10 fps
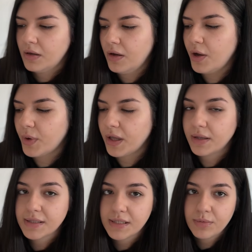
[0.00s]
All right,
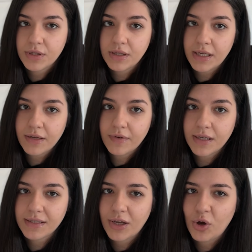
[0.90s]
let's see what they give
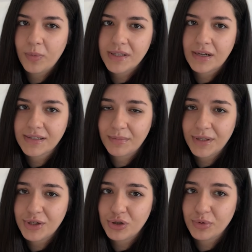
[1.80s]
us. I hope it's not
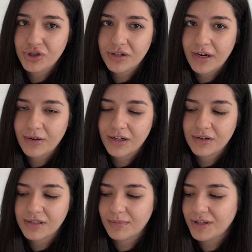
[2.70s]
something super generic or
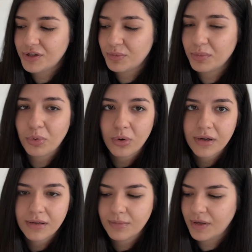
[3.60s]
something super
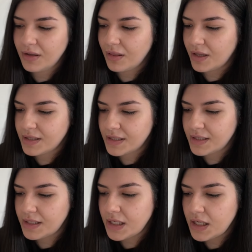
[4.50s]
boring, but let's
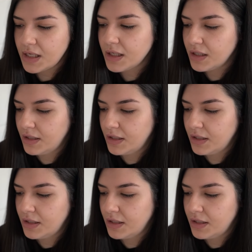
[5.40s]
see.